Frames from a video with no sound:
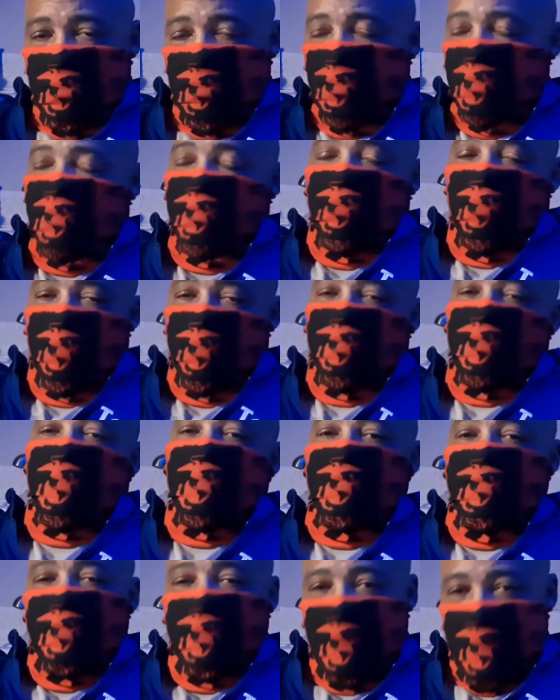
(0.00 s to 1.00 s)
the
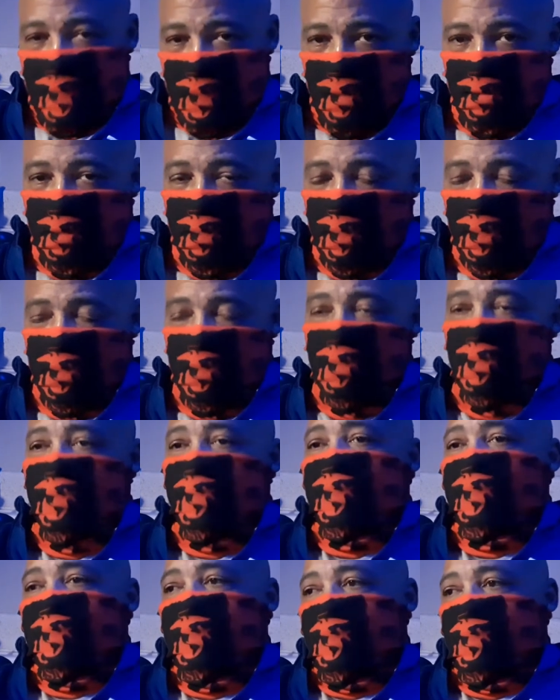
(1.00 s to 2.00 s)
45 caliber,
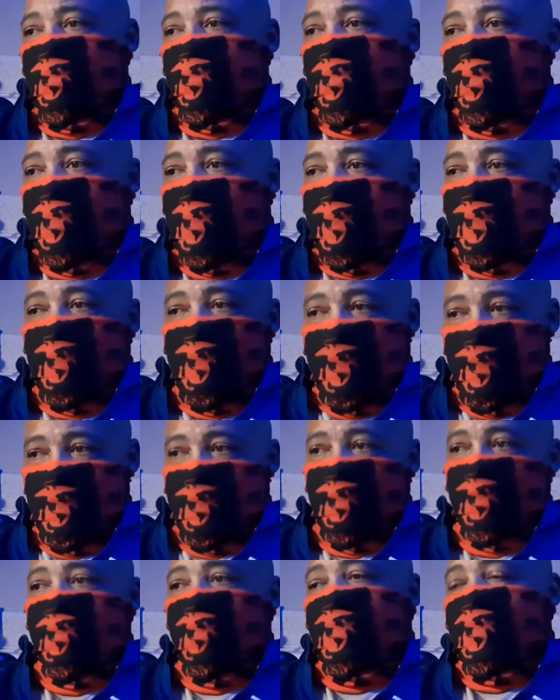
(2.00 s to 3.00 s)
I like
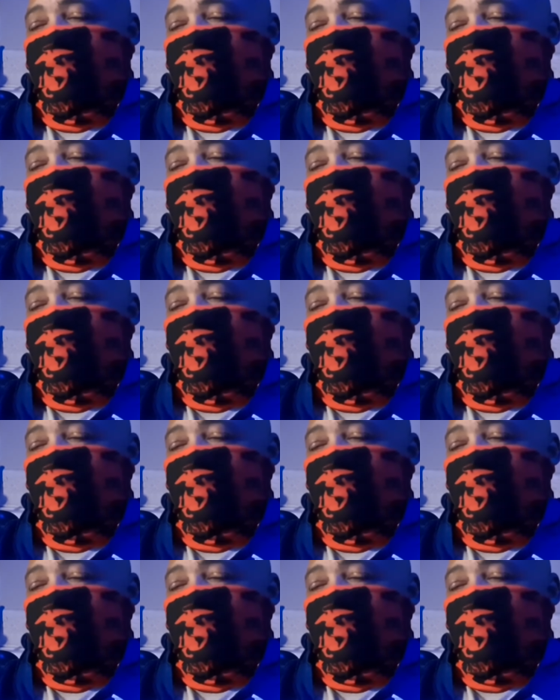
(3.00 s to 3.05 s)
it.